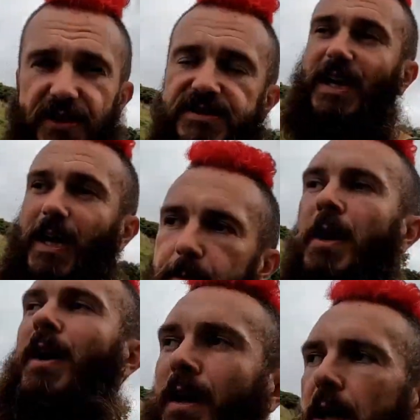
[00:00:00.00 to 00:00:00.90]
the same
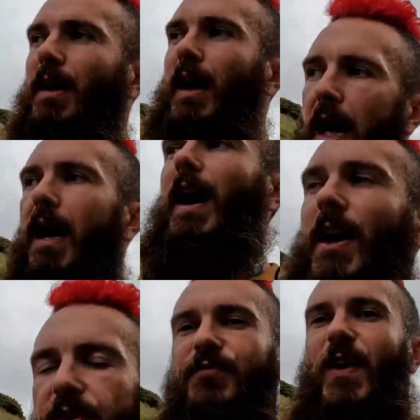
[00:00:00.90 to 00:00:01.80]

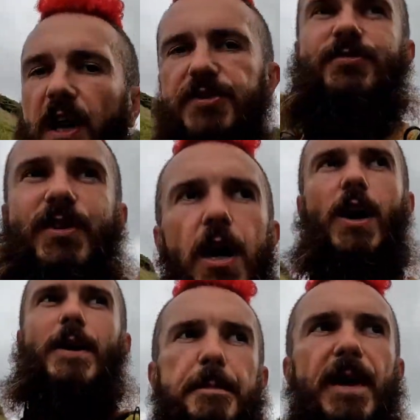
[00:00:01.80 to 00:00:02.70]
at a faster and harder